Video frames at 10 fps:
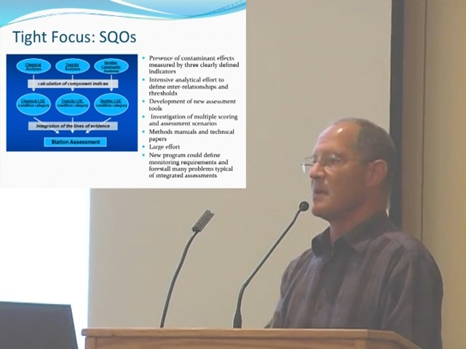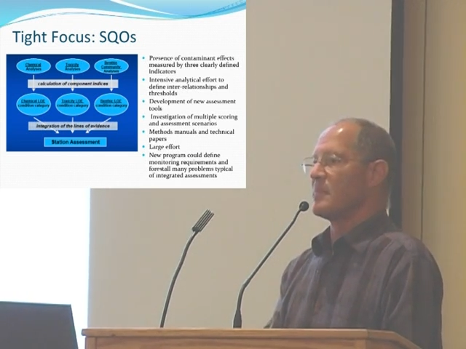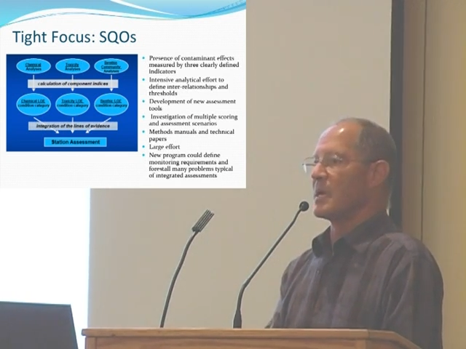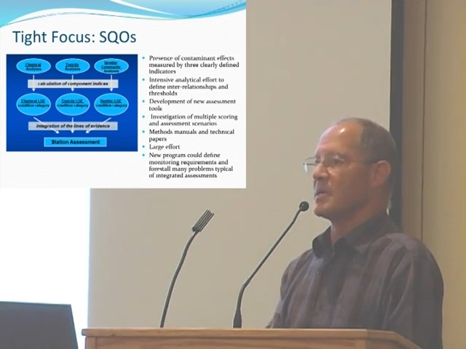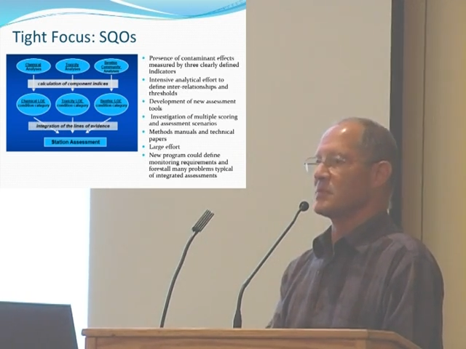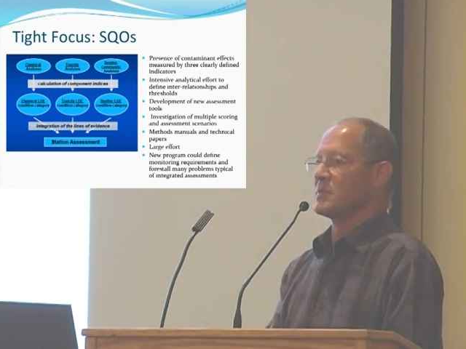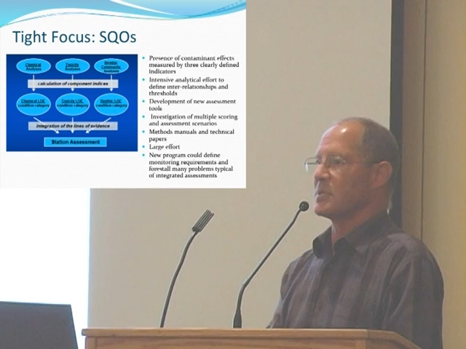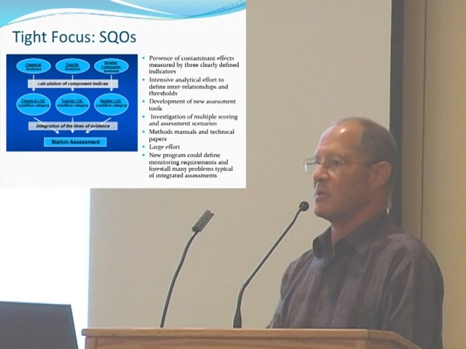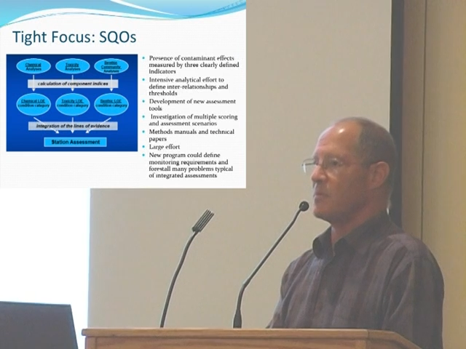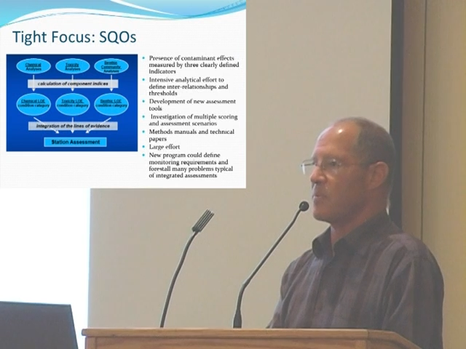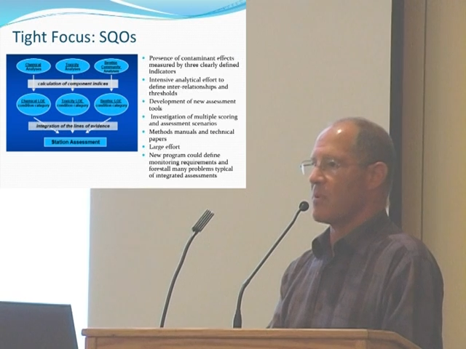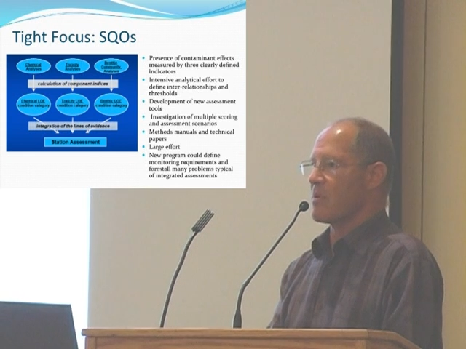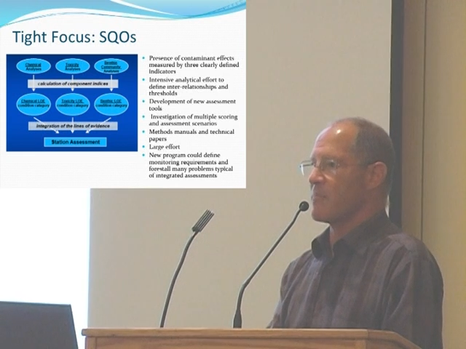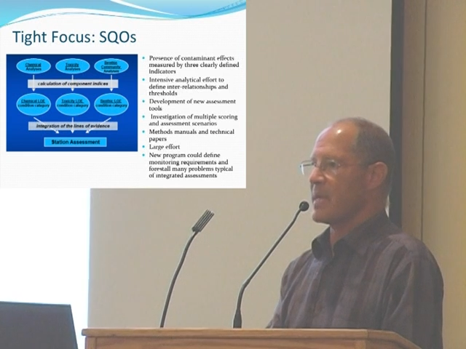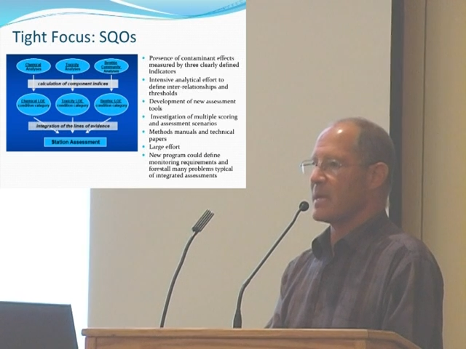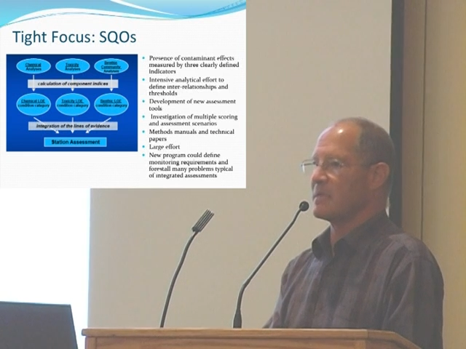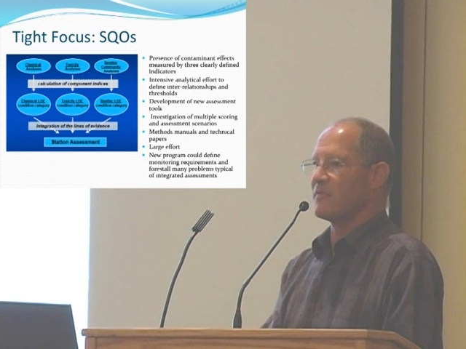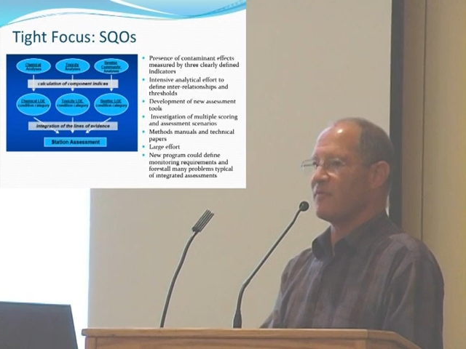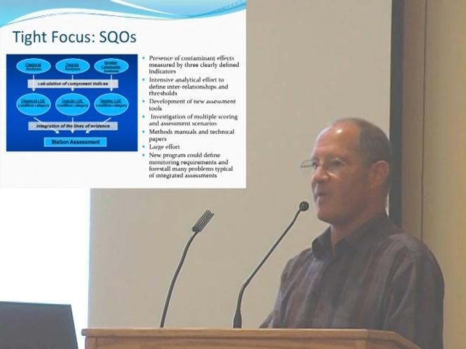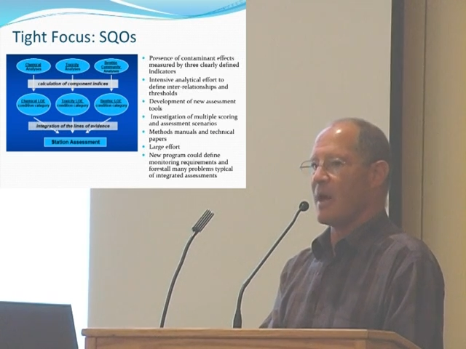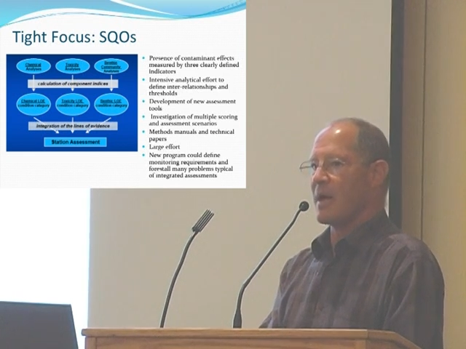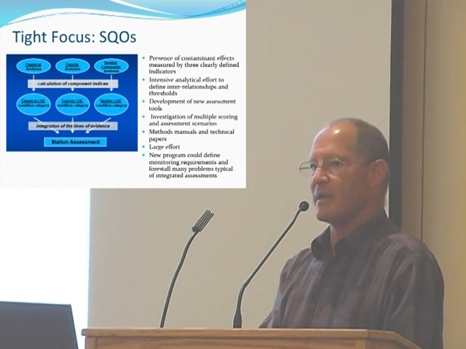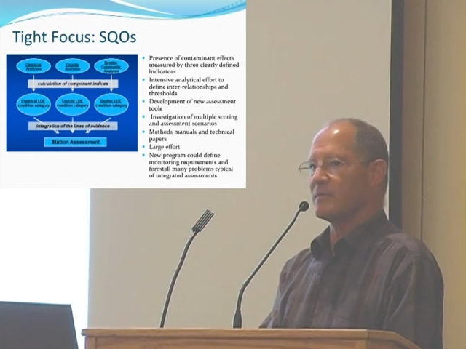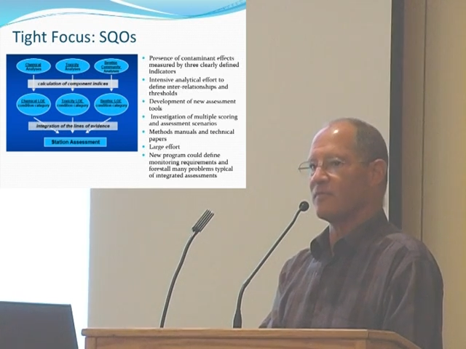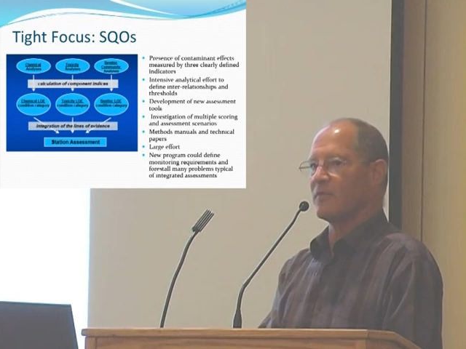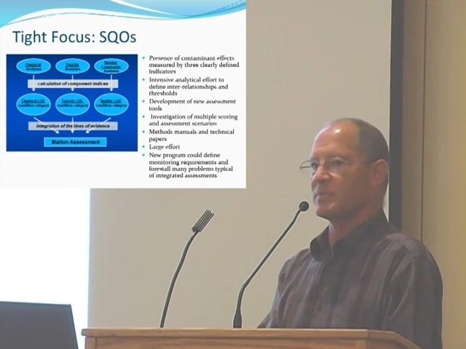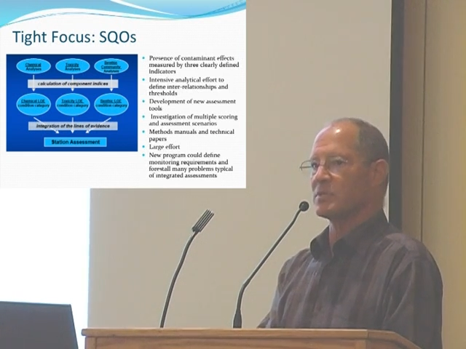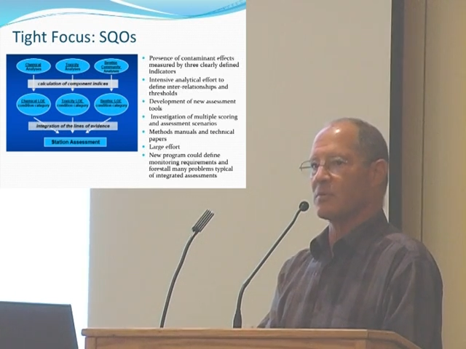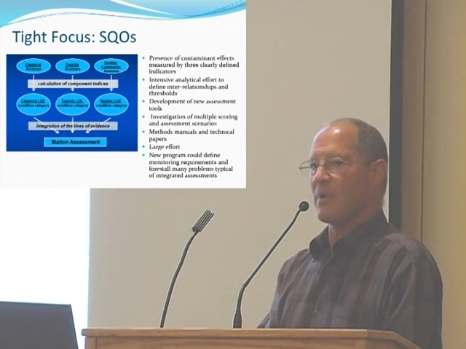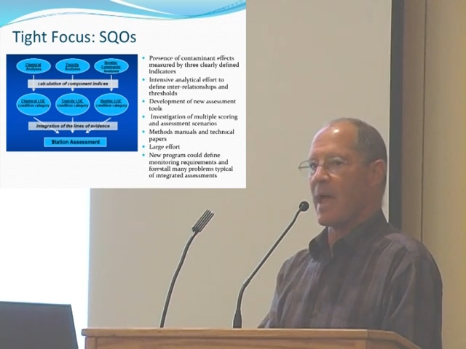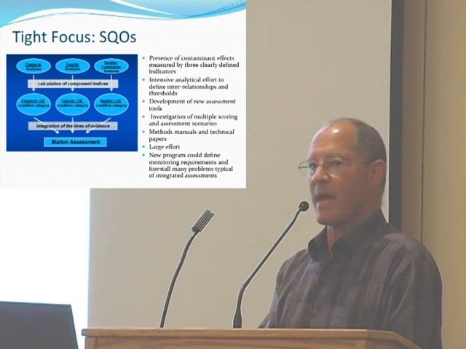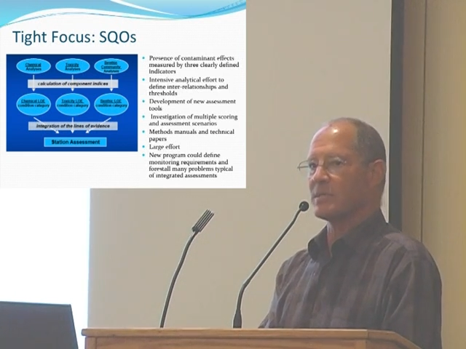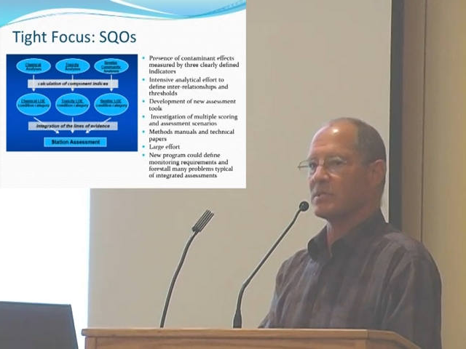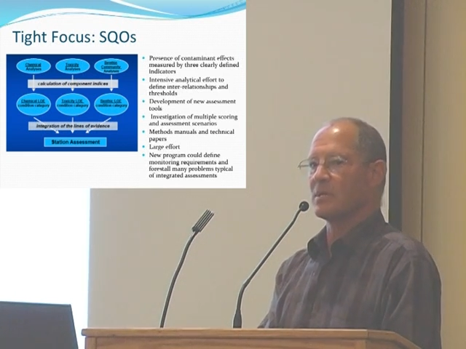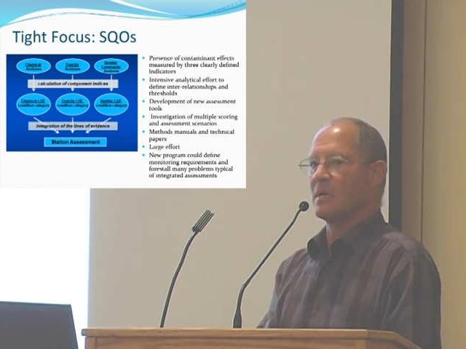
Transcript: because it was a new program, they could define from scratch